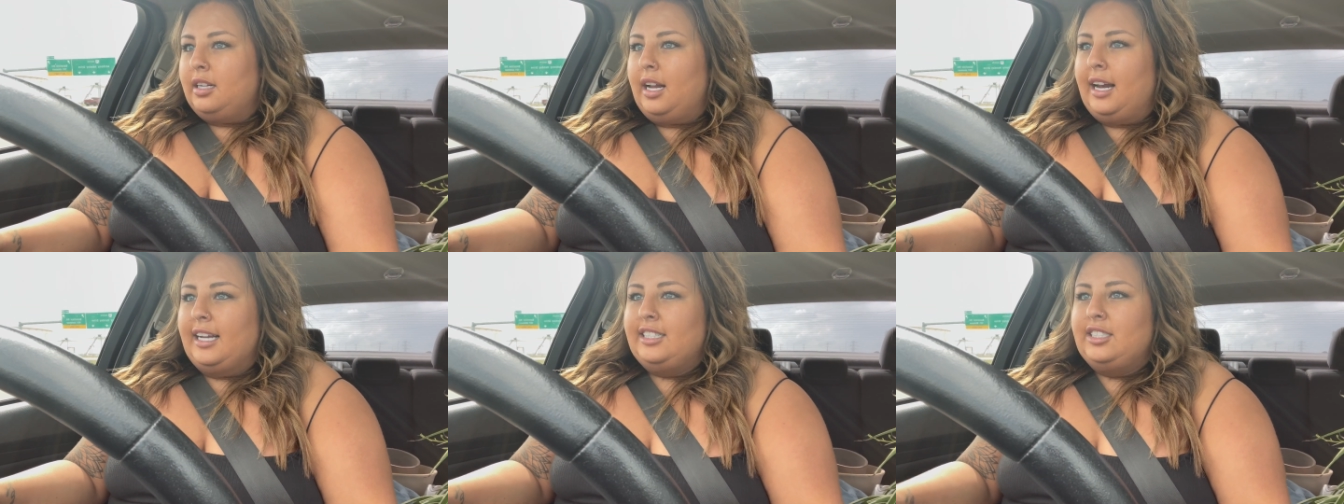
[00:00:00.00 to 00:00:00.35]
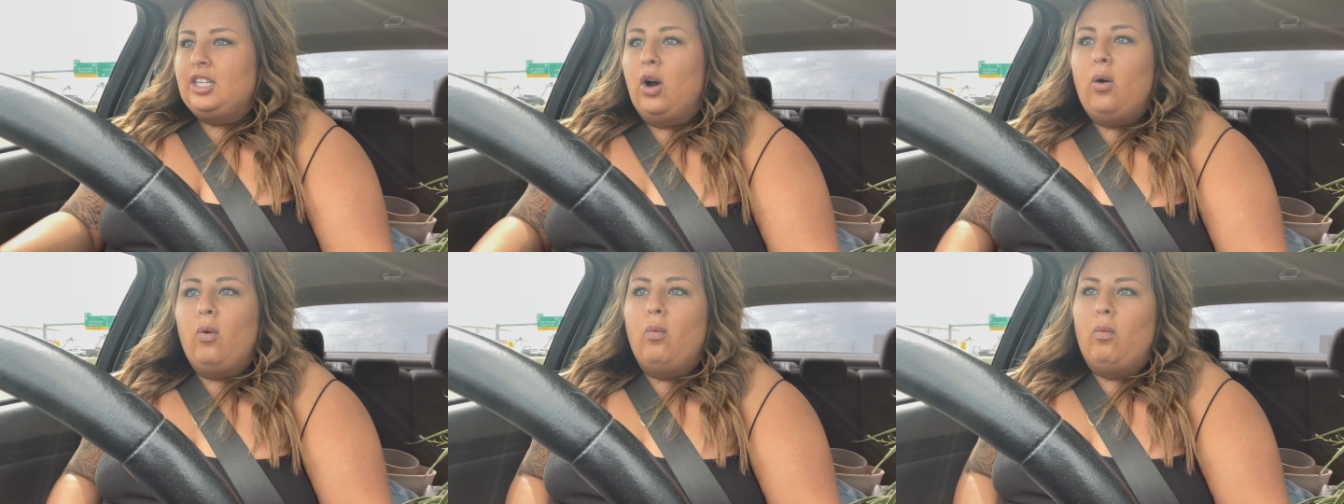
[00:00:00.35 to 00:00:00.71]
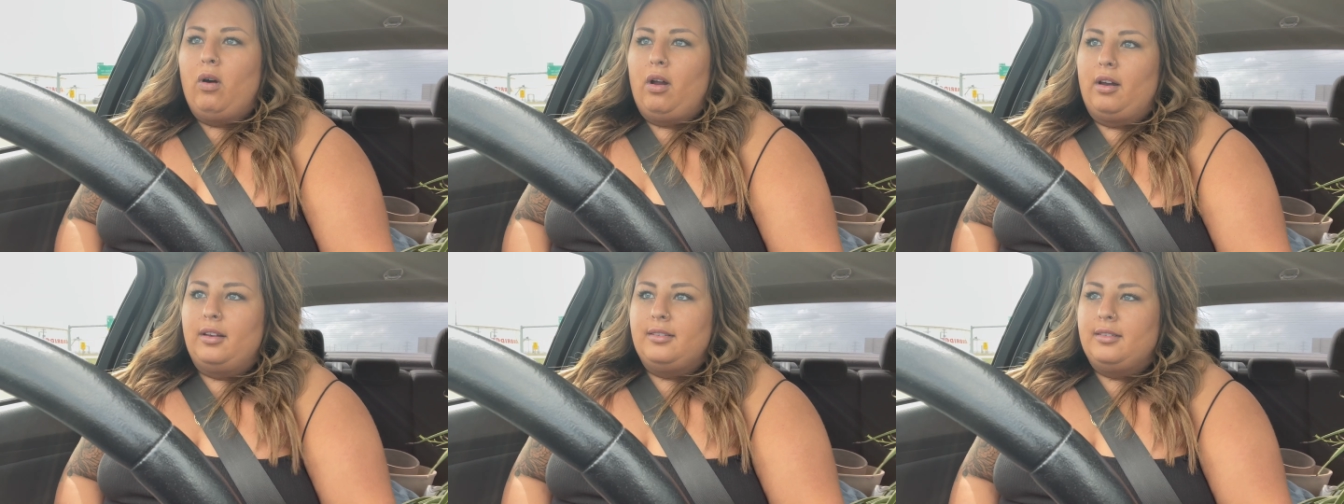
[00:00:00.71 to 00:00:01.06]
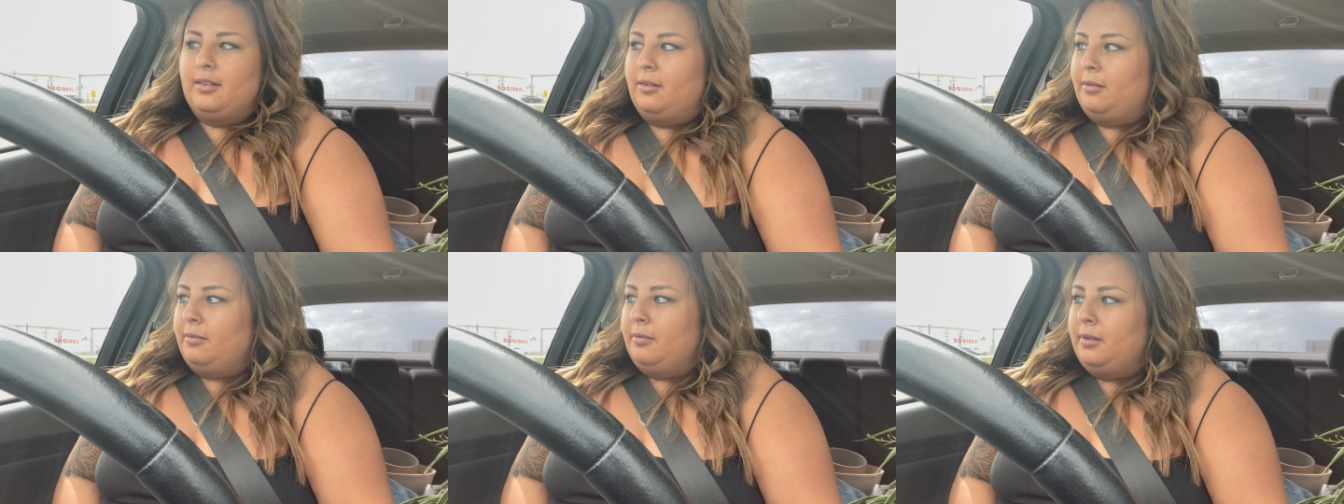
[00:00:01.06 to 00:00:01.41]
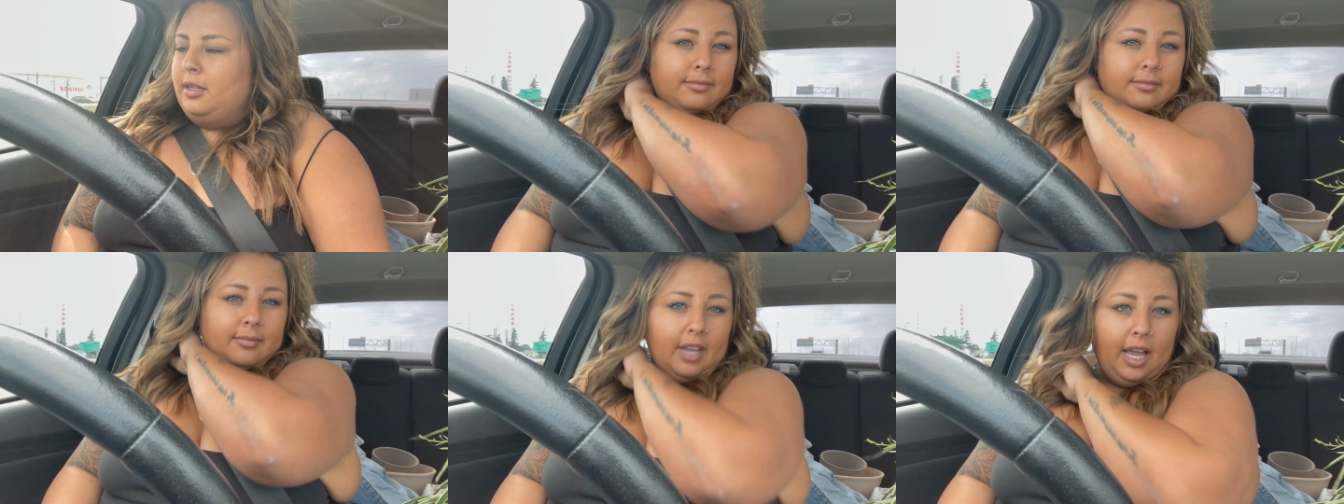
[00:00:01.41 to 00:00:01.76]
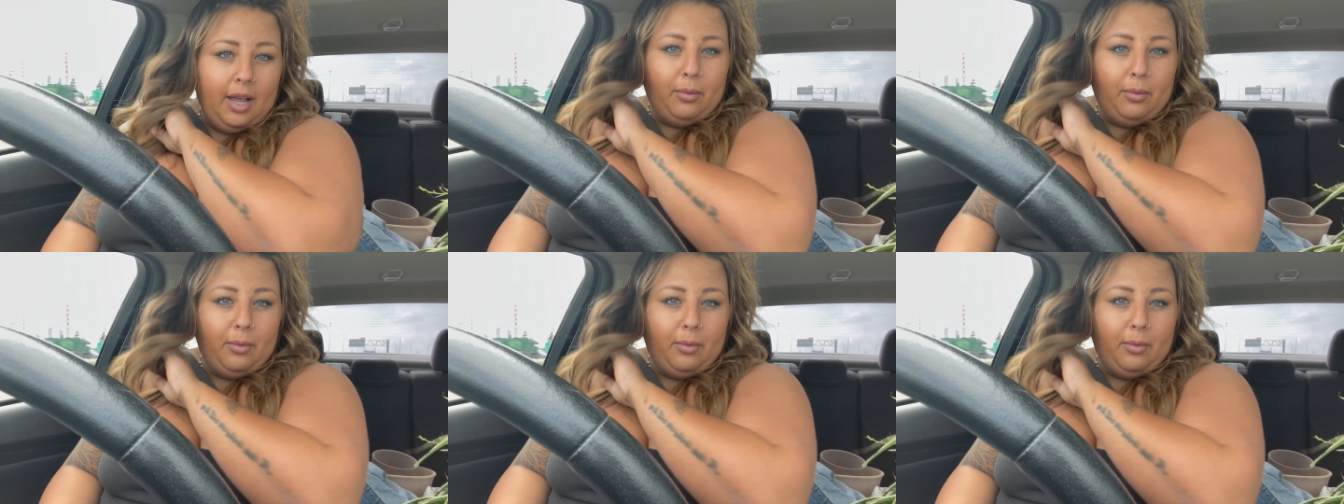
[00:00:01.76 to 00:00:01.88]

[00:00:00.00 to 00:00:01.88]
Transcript: and I don't want it to.